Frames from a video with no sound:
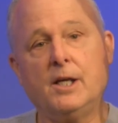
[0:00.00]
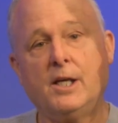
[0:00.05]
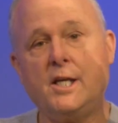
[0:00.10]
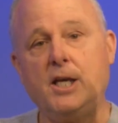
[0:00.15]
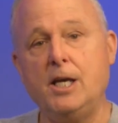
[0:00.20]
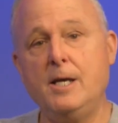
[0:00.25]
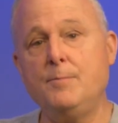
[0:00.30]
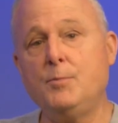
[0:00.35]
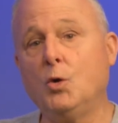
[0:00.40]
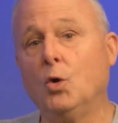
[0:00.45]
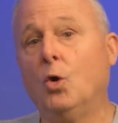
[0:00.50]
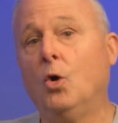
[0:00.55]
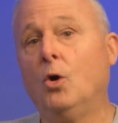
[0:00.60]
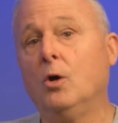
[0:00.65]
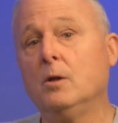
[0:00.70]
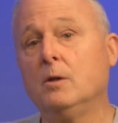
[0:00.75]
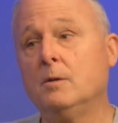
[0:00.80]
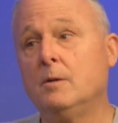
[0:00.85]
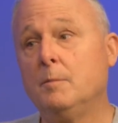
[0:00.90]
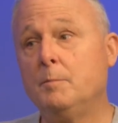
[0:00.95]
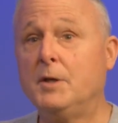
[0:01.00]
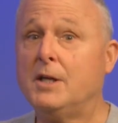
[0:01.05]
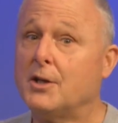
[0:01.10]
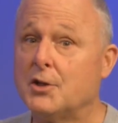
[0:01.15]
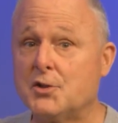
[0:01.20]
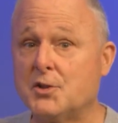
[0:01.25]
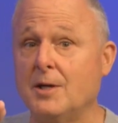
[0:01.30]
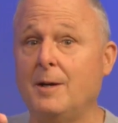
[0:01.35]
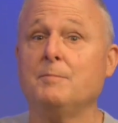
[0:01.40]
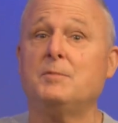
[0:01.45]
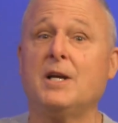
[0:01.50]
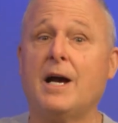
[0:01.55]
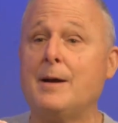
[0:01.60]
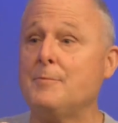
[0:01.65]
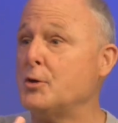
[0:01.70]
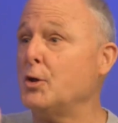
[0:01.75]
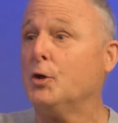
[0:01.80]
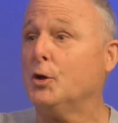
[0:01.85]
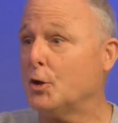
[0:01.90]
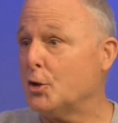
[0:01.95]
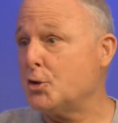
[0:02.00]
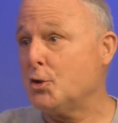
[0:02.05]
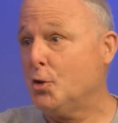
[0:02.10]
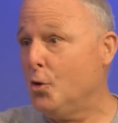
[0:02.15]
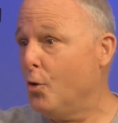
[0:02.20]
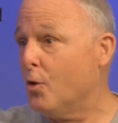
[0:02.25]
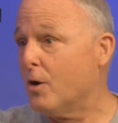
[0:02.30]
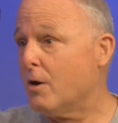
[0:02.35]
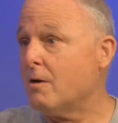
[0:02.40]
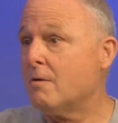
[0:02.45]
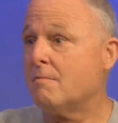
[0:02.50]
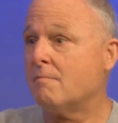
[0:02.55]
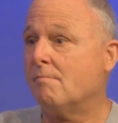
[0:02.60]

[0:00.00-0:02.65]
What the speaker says: Keep going. Because sometimes you're going to score.